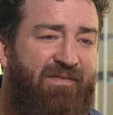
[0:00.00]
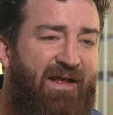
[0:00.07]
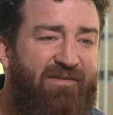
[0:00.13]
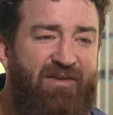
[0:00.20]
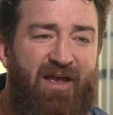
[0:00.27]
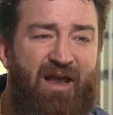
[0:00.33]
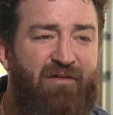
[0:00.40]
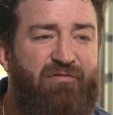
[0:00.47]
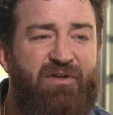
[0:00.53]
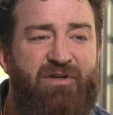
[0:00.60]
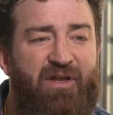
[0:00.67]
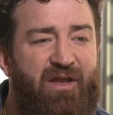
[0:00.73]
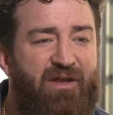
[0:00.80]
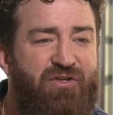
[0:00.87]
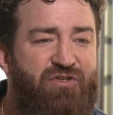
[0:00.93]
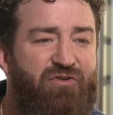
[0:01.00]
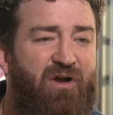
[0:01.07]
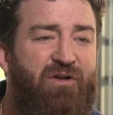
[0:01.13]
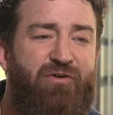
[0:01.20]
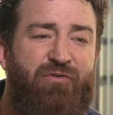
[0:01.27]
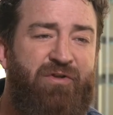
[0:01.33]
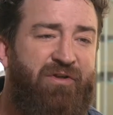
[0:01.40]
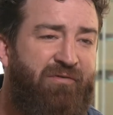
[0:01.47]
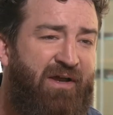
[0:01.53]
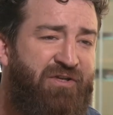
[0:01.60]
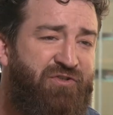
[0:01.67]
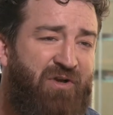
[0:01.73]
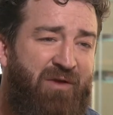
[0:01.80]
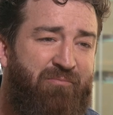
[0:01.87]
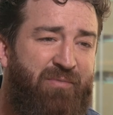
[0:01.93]
And that's an everyday struggle in the
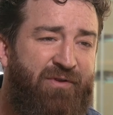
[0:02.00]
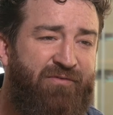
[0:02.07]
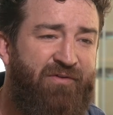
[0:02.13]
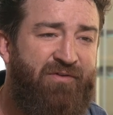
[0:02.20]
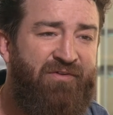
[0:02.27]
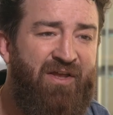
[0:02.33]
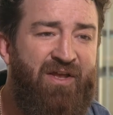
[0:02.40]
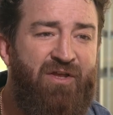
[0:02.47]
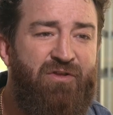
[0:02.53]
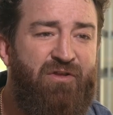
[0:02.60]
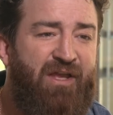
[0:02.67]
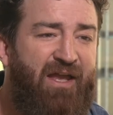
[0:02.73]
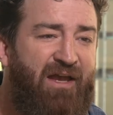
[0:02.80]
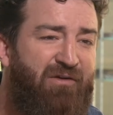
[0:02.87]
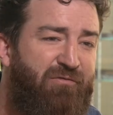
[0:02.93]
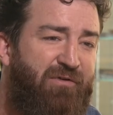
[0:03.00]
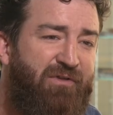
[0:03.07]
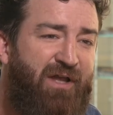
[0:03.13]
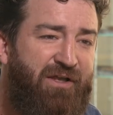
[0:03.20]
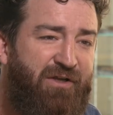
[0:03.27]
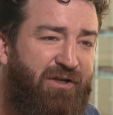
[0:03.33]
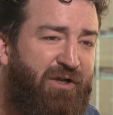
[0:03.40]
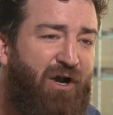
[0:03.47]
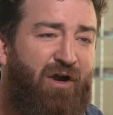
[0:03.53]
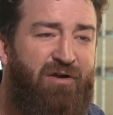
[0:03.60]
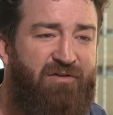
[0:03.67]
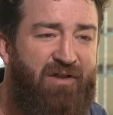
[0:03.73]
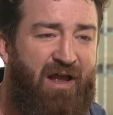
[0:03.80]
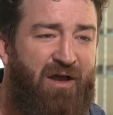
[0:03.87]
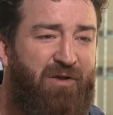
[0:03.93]
restaurant business. You can't let your
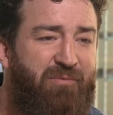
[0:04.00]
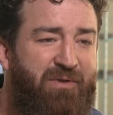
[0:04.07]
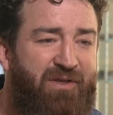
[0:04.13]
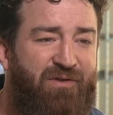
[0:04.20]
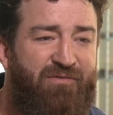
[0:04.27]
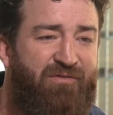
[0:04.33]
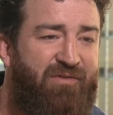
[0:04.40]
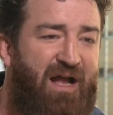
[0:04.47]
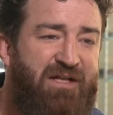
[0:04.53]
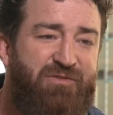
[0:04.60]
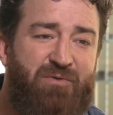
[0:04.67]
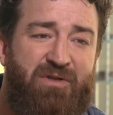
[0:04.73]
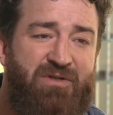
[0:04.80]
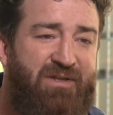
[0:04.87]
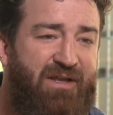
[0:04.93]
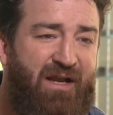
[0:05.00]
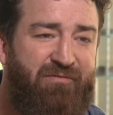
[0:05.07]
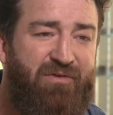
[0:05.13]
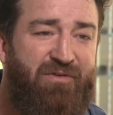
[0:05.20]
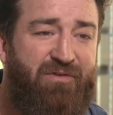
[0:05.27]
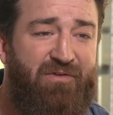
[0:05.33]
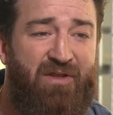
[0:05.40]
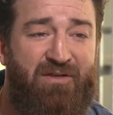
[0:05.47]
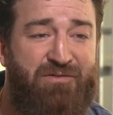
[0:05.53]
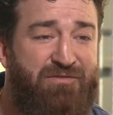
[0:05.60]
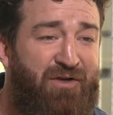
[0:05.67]
guard down, because that's when everything